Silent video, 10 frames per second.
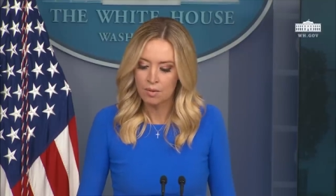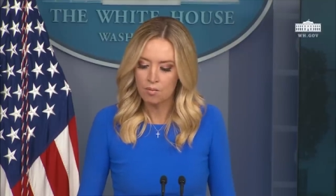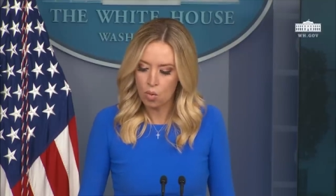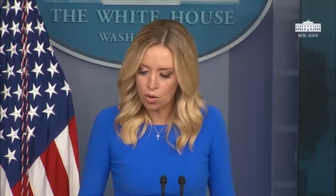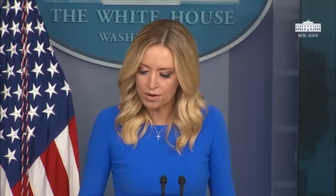
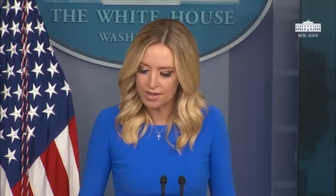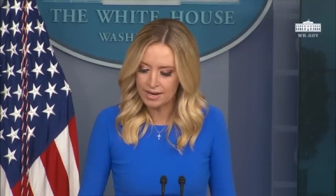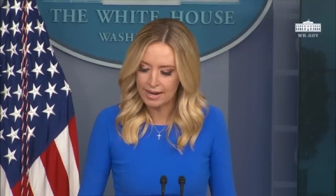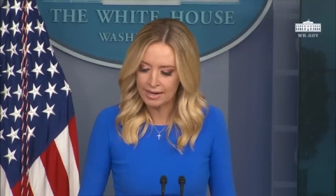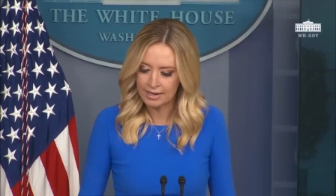more than
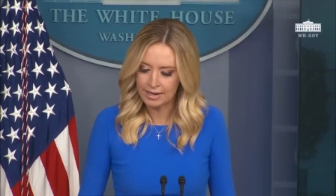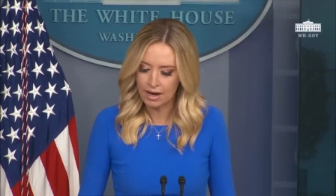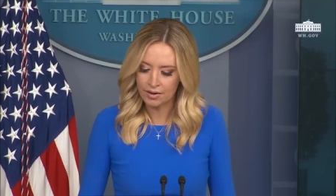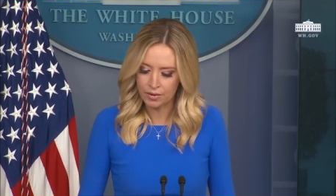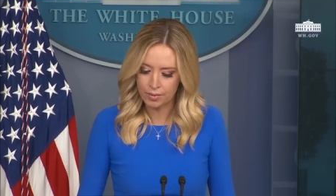any
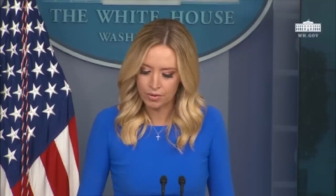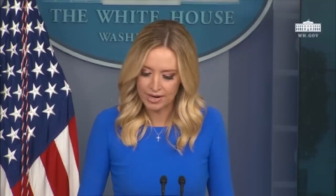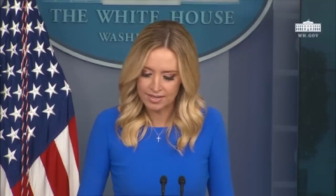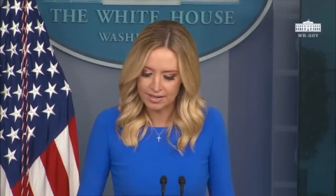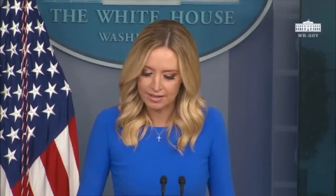other
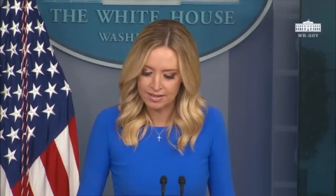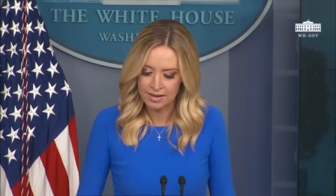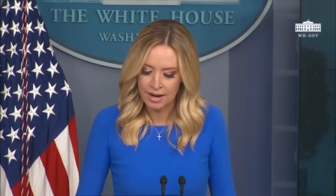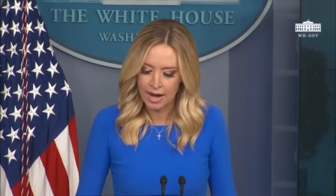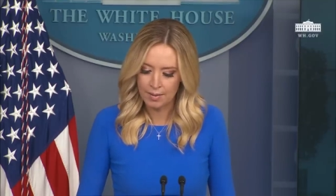president
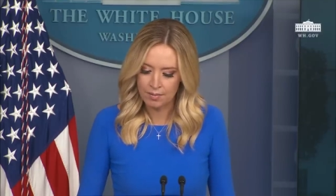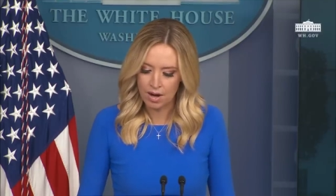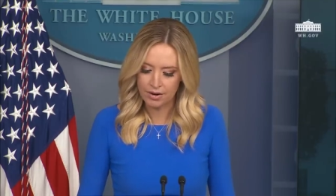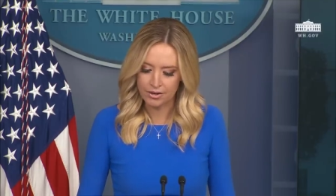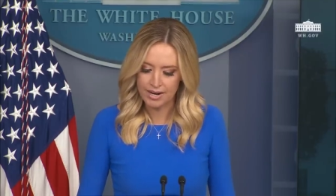um, in
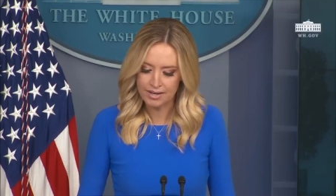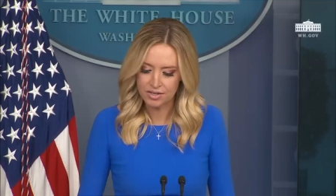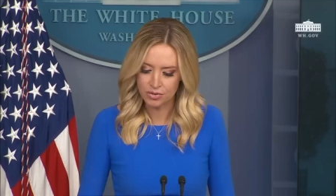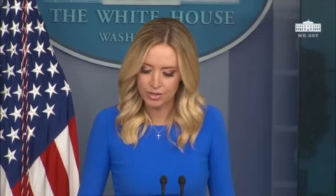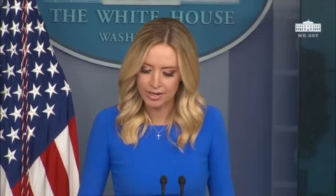modern
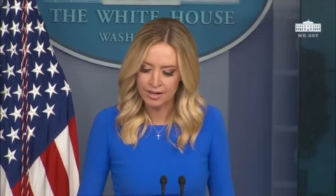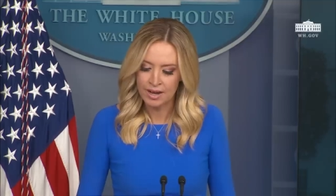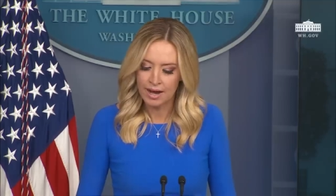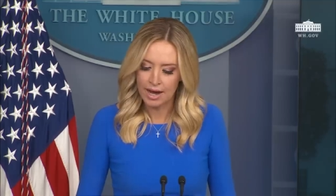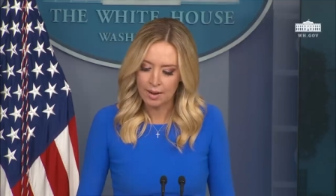history.
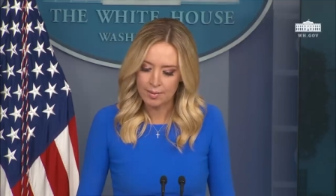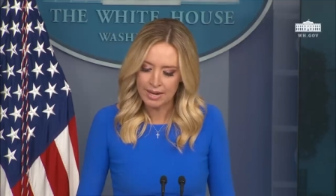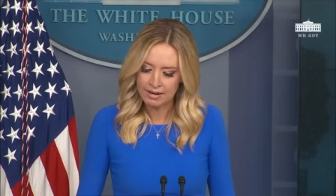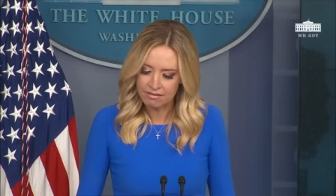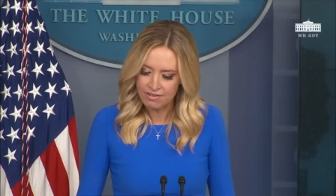Um,
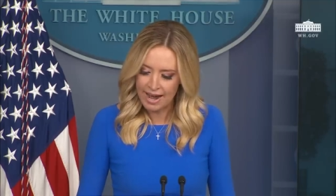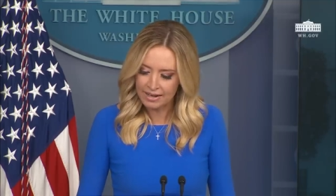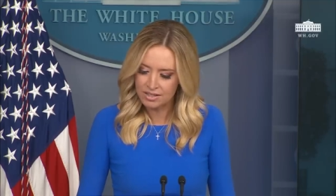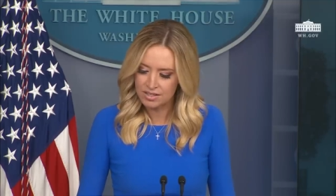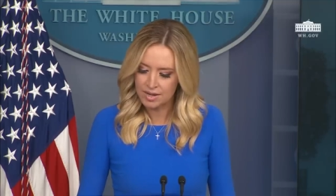and in
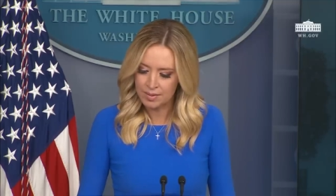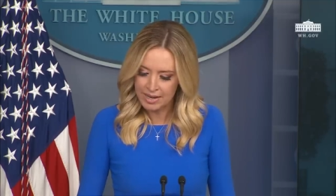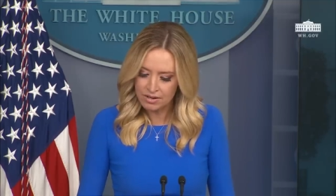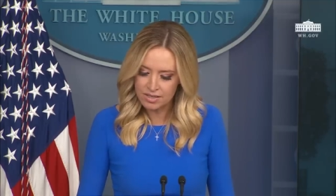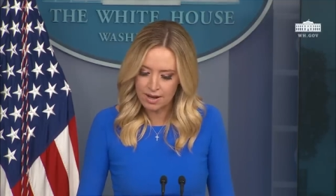fact, something
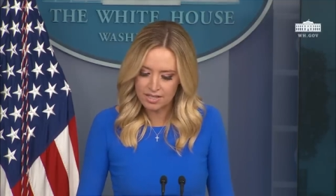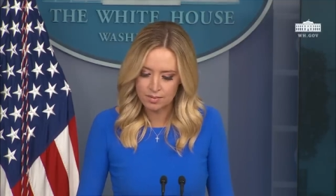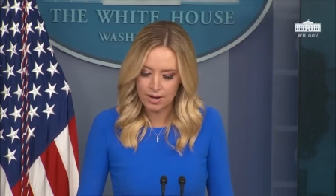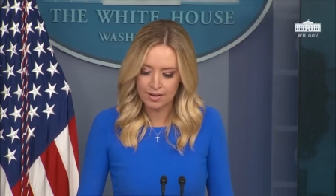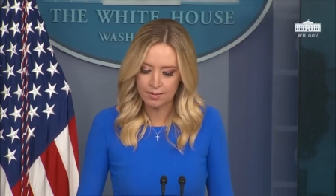else lost
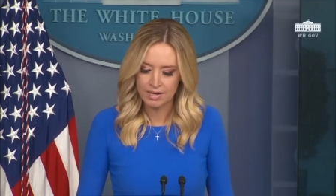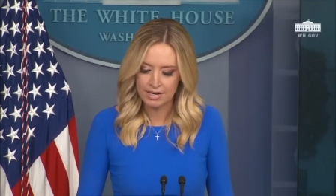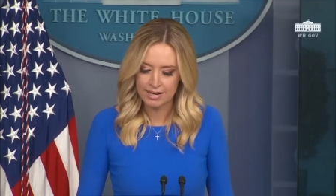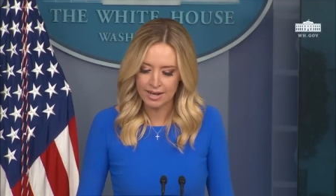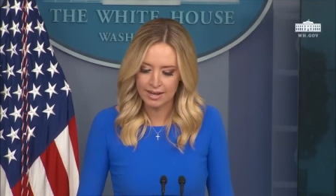upon the
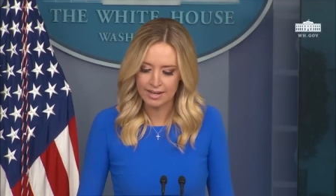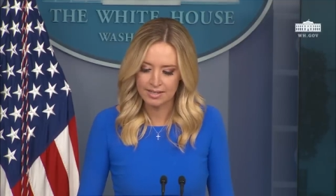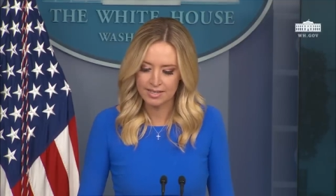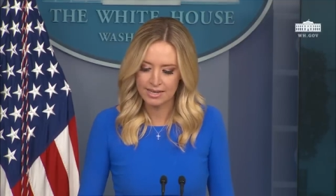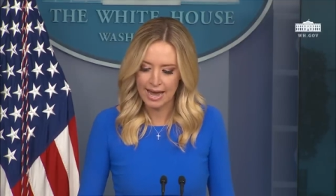media
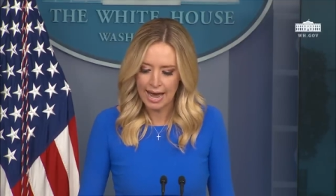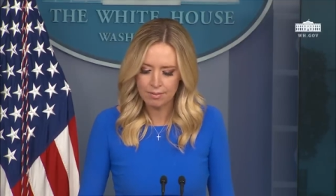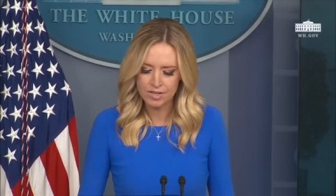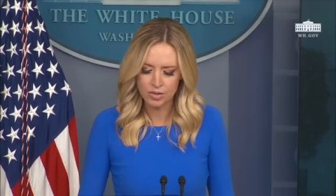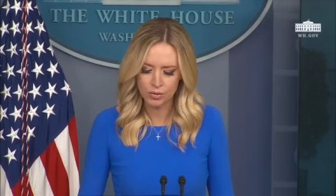is the
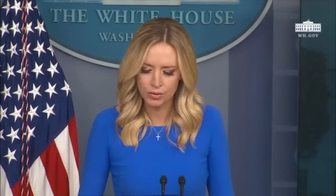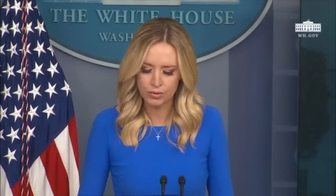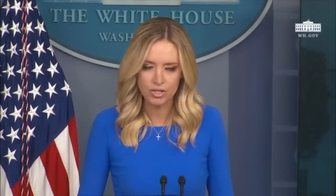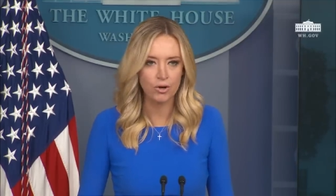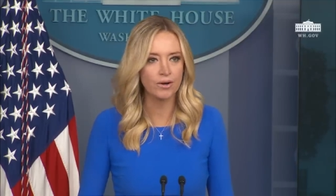
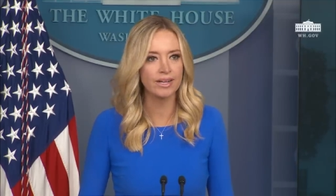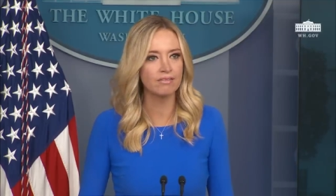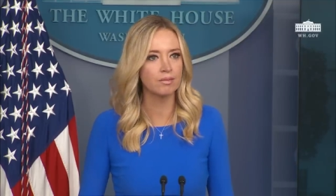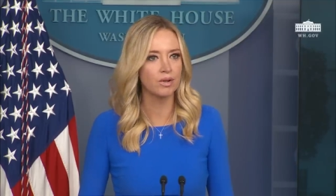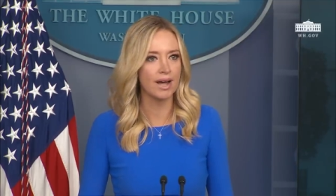absolute turning of
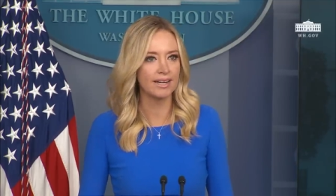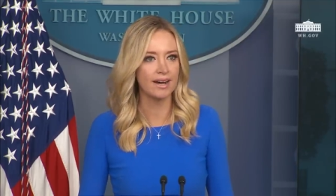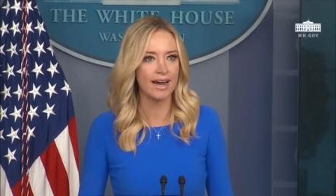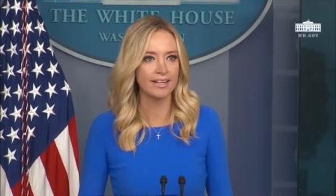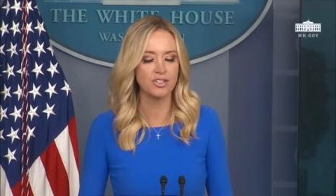a blind
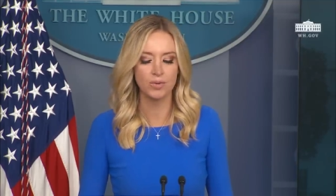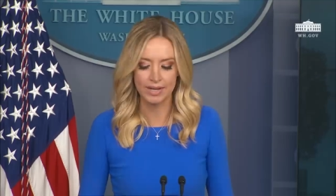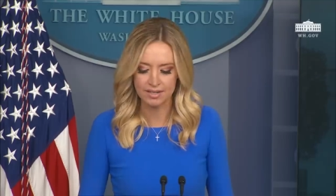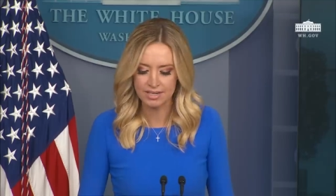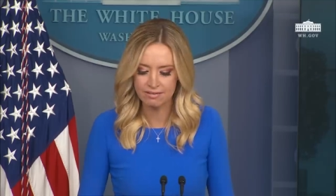eye to
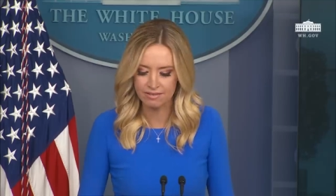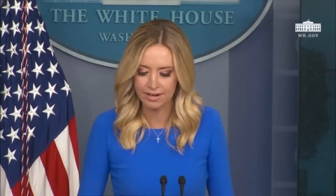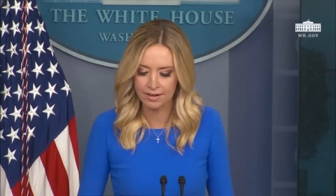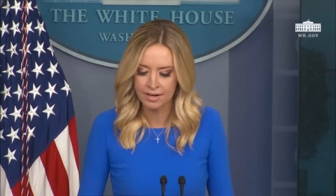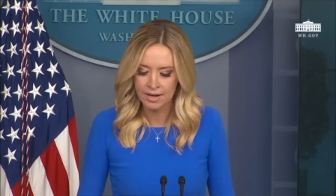Antifa.